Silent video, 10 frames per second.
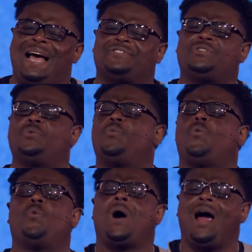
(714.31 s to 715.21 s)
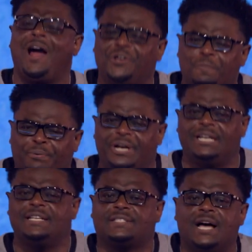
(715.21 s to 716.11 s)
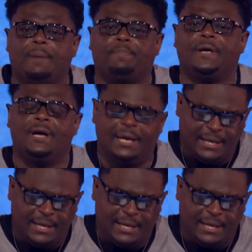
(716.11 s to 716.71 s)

Pastor, why are you bringing this up?